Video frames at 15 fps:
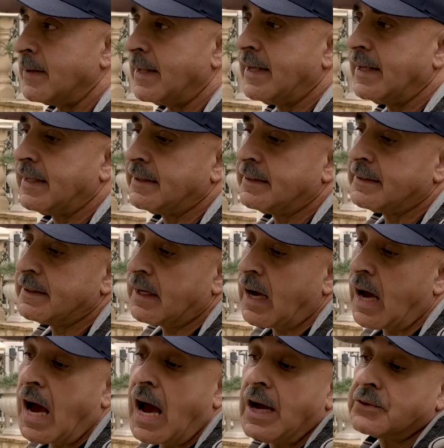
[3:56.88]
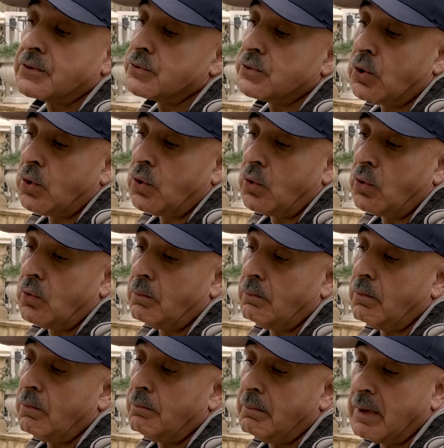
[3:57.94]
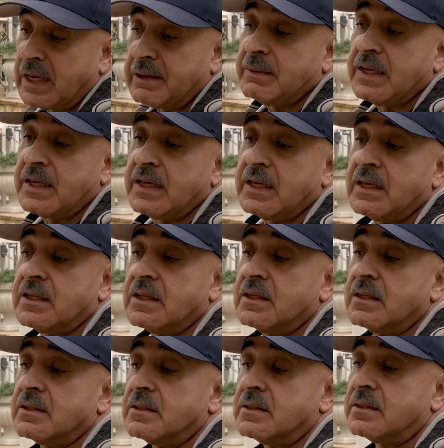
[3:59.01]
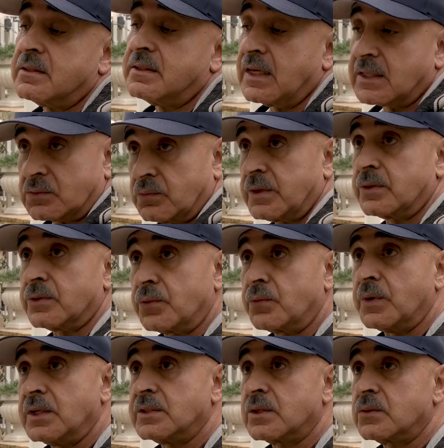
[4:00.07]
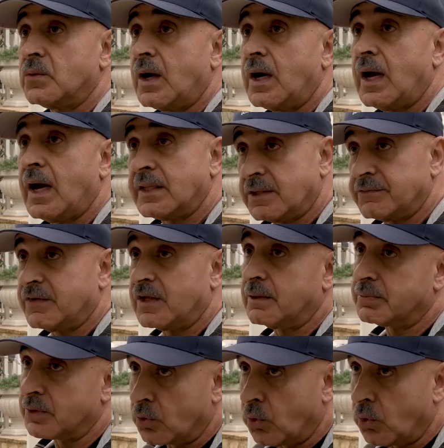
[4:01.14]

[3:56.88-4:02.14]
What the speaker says: And I don't know, maybe that's one of the reasons why I developed an